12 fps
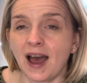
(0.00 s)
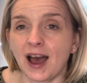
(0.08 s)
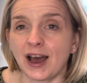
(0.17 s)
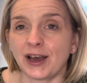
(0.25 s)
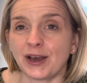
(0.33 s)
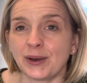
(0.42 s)

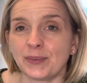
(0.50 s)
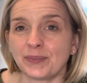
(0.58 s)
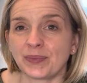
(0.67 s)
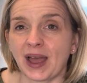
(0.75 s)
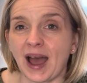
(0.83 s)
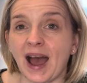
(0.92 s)

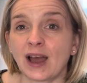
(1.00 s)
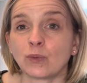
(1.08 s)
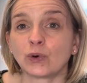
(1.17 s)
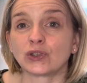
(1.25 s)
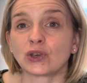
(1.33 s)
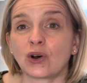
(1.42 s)
I
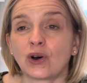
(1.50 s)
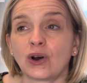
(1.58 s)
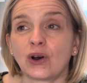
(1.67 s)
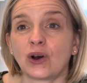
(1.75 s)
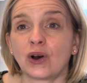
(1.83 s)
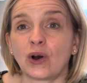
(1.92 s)
was
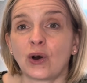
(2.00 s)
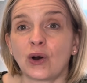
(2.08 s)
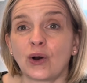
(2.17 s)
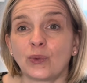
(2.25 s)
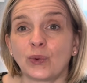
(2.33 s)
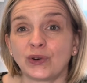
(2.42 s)

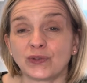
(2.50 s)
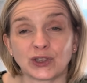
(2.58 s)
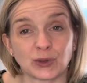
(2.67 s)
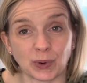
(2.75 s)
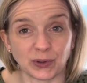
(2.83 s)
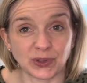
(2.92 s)
one of the
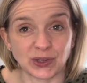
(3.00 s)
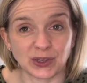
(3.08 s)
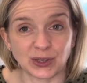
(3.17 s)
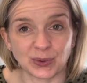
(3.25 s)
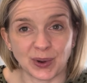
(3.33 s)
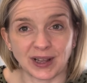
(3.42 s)
sponsors
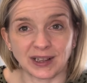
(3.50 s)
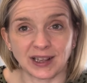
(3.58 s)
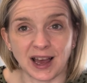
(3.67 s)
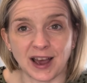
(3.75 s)
as well.